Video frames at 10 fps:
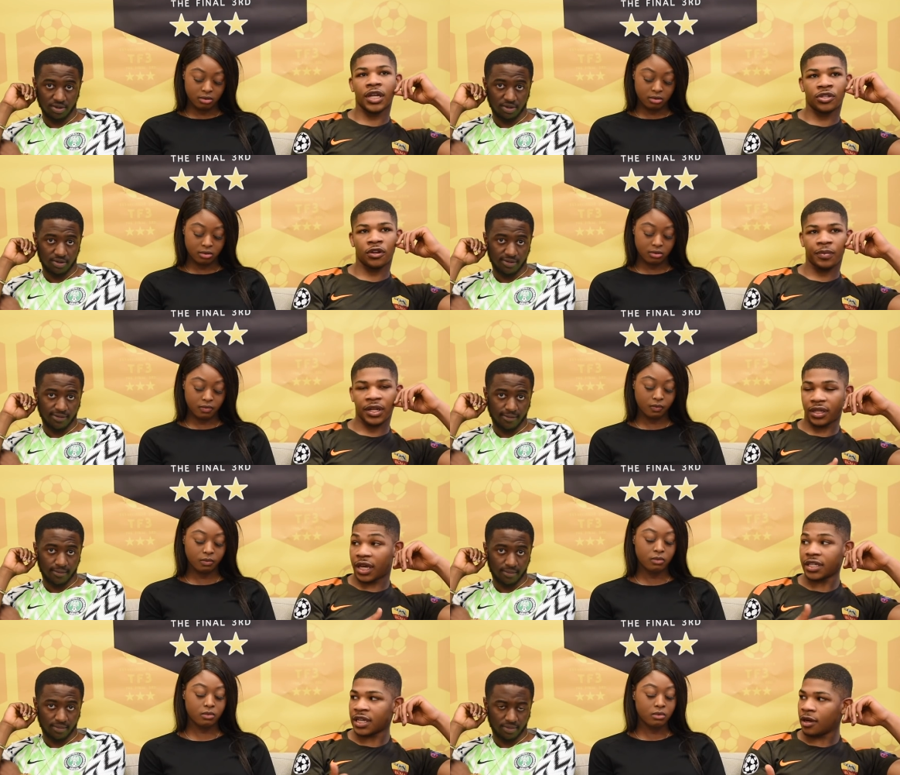Speaker 1: should have been
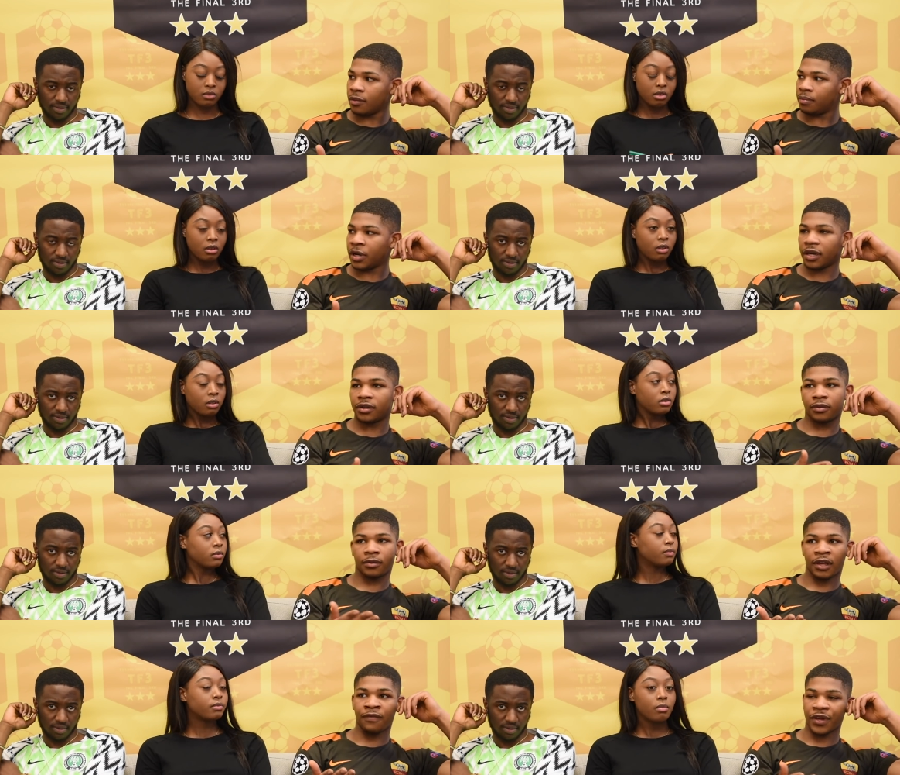kicked out, but
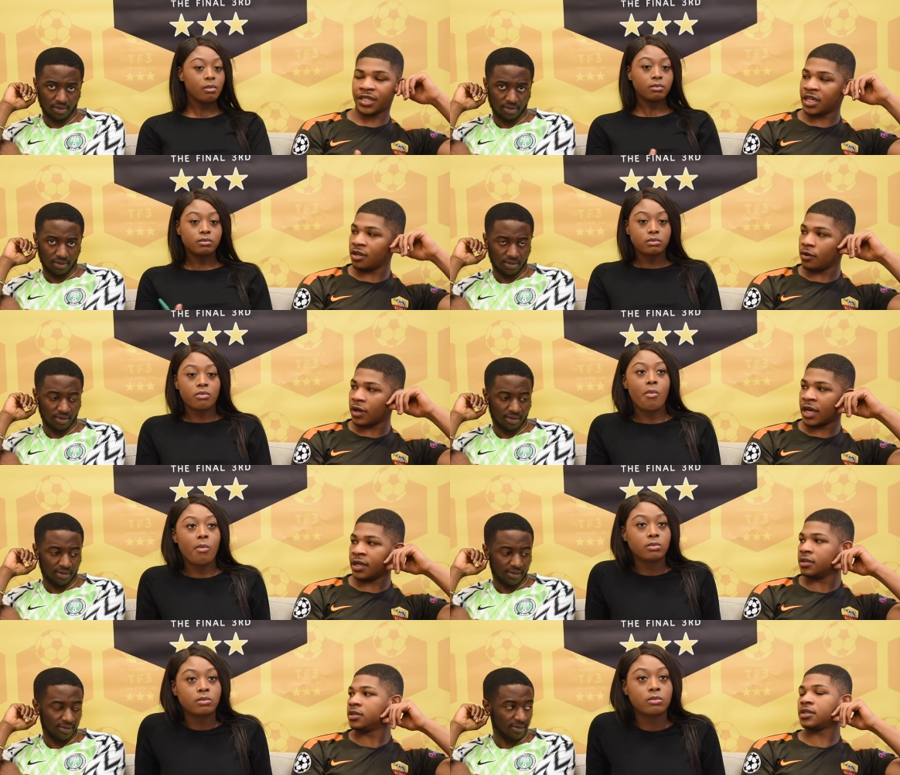Infantino
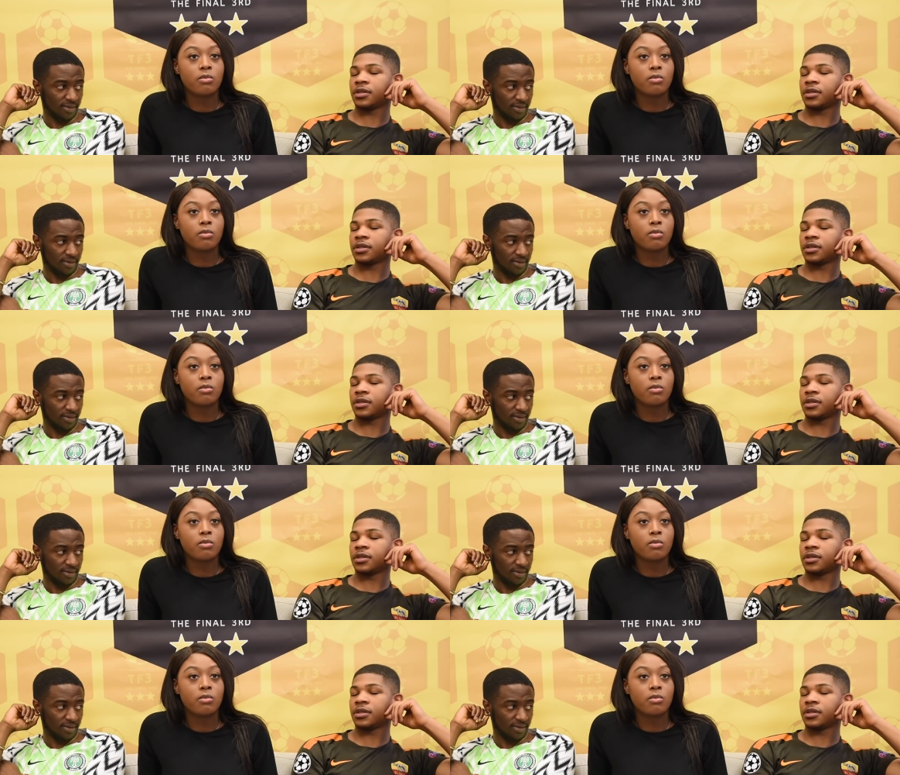and